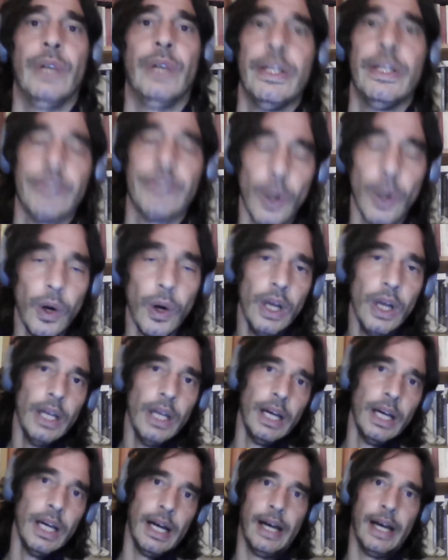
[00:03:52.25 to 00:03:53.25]
So
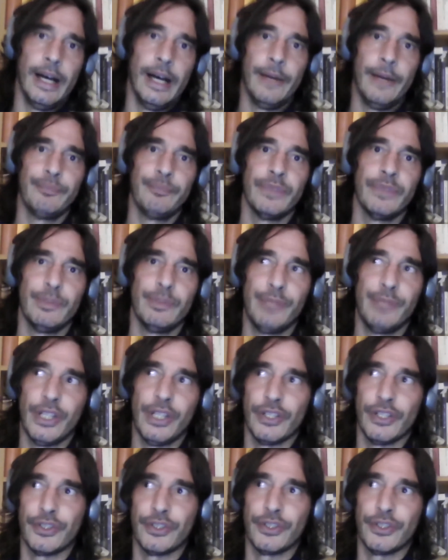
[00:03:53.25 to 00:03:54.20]
because